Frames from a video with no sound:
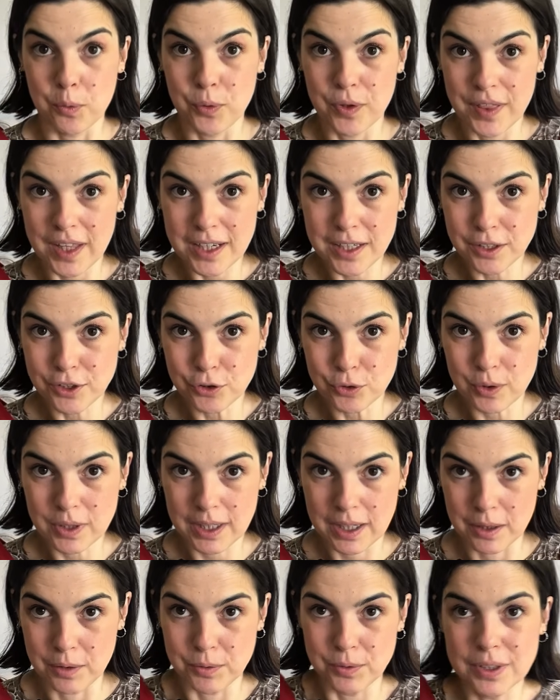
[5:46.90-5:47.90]
with that into
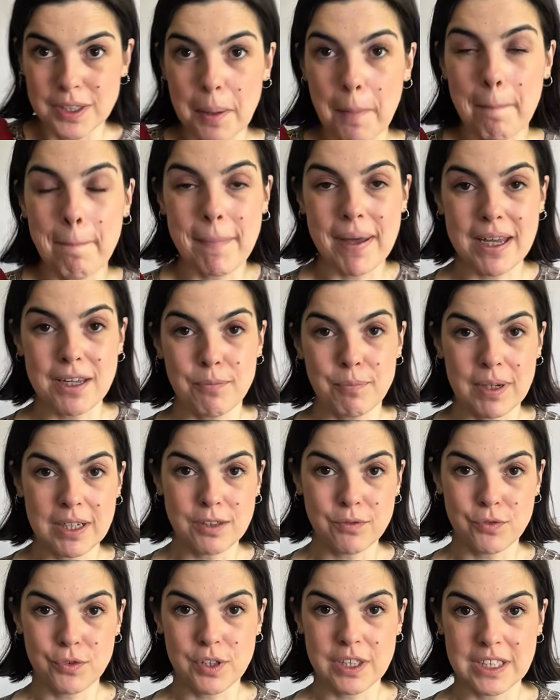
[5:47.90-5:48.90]
account, my plan
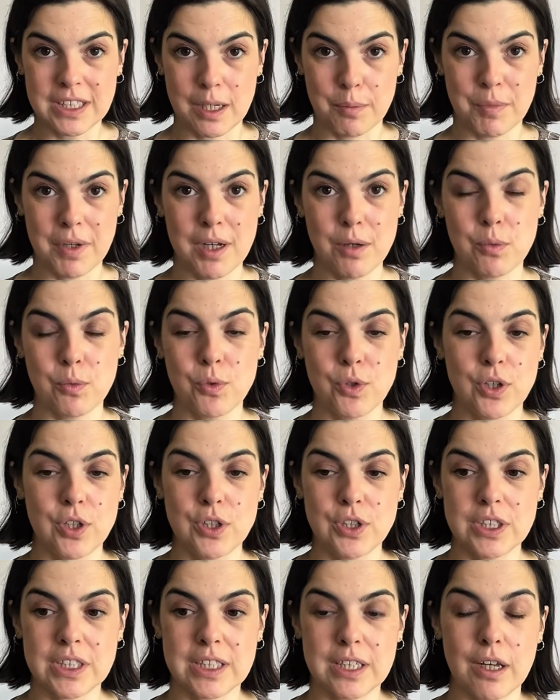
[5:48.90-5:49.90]
for the summer
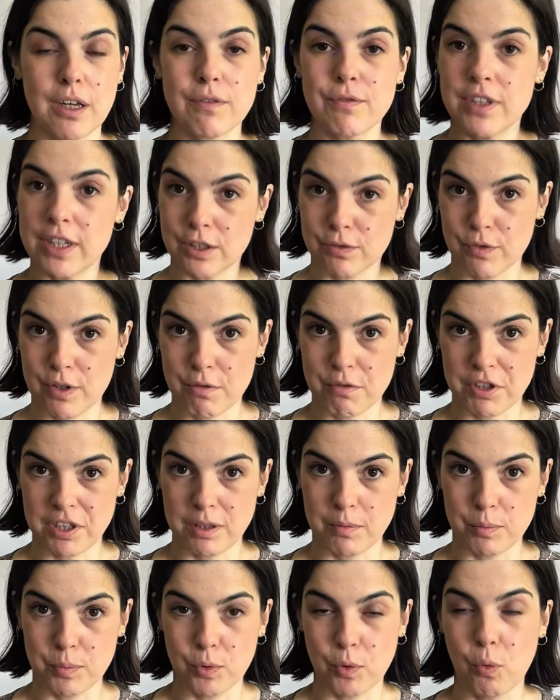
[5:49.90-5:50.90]
was just very
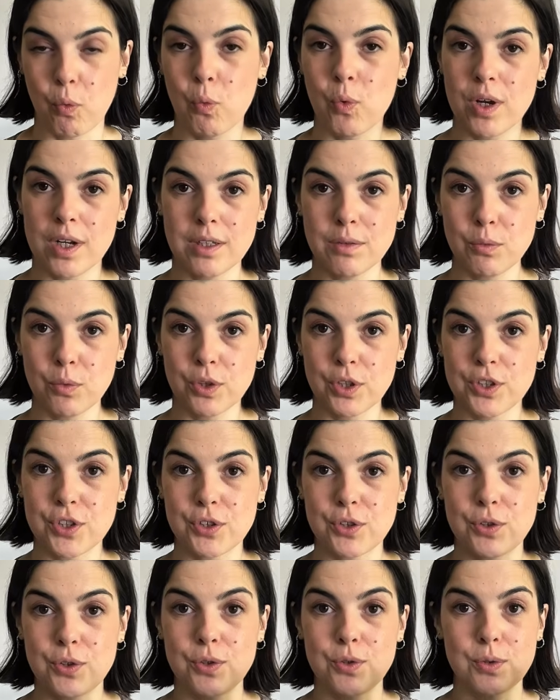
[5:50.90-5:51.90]
simple. One was
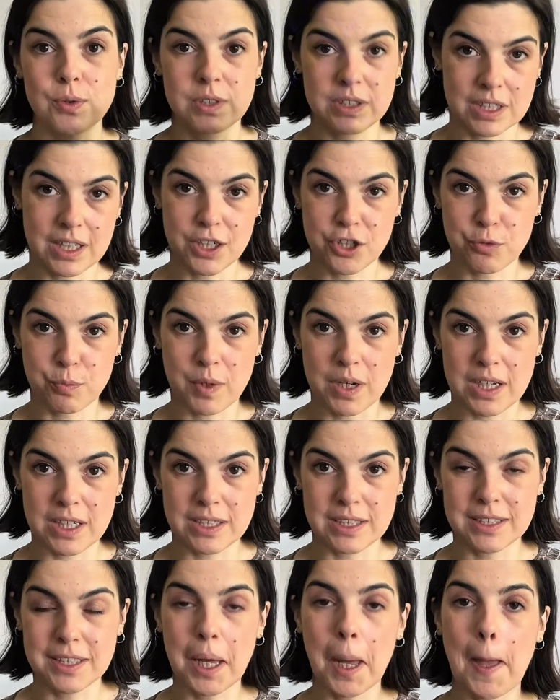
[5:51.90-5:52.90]
to stash
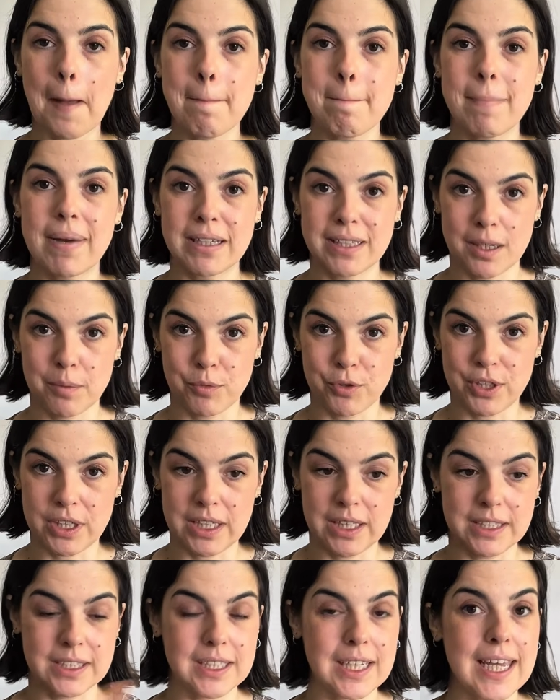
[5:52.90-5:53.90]
past my summer
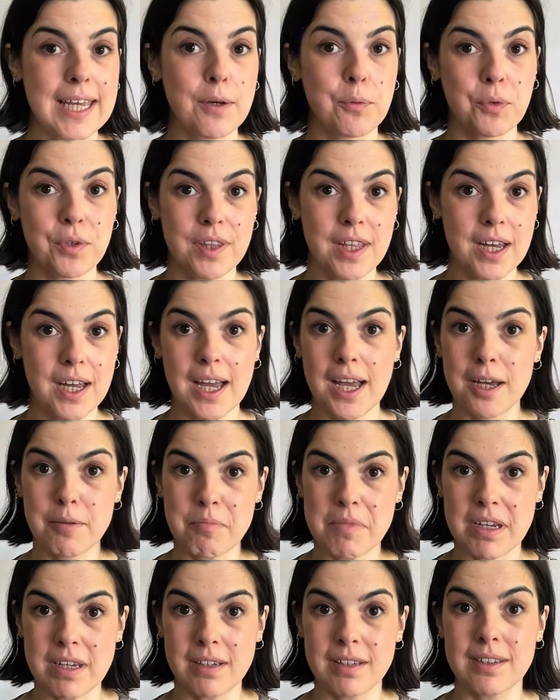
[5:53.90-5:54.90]
knits, and with that I
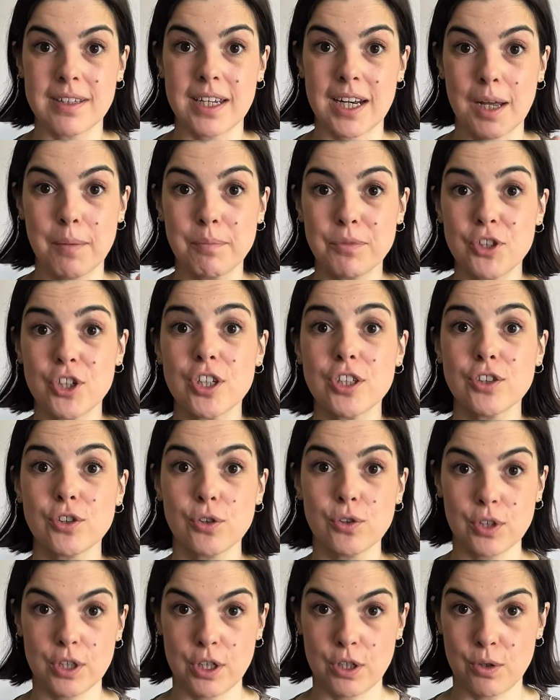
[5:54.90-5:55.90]
mean that I'm just
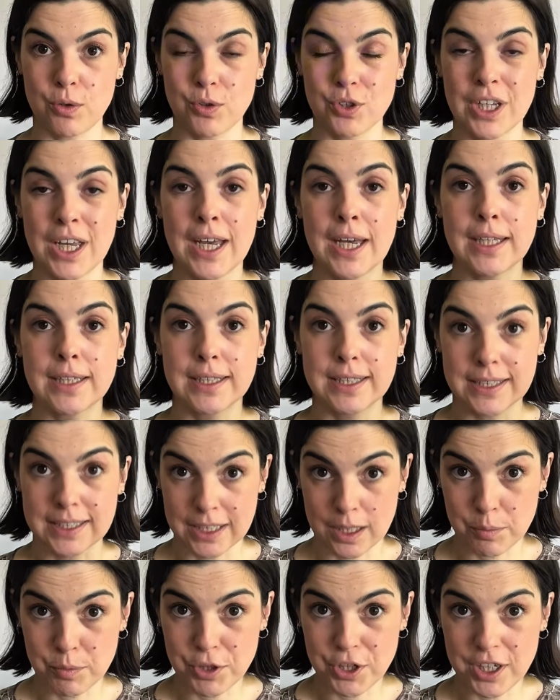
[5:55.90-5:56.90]
going to use the
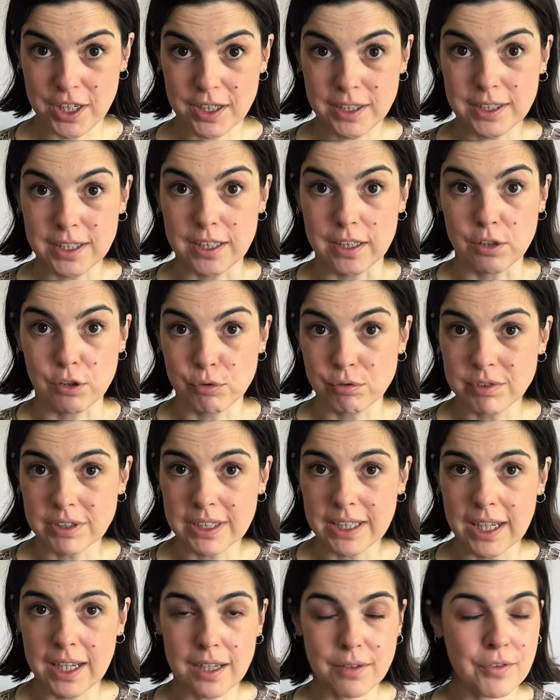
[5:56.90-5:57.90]
summer yarn that I currently
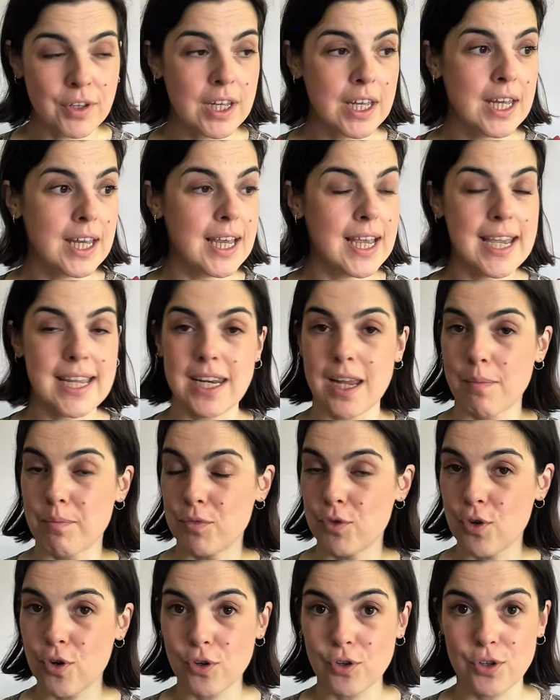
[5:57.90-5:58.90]
have, and
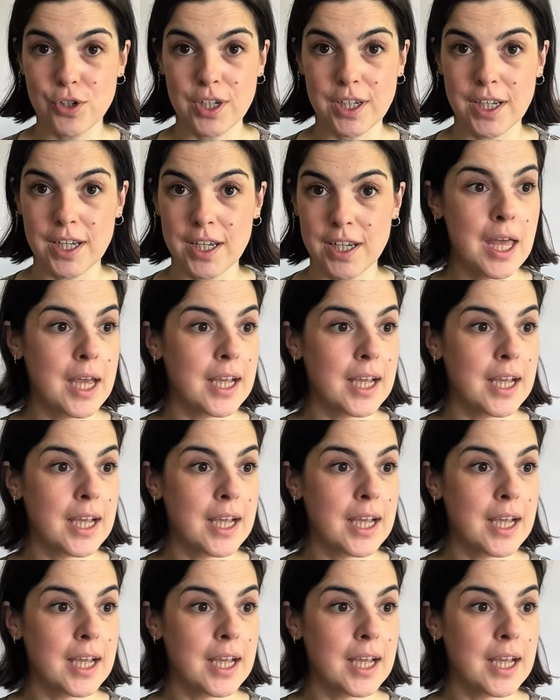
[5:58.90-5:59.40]
I'm not gonna get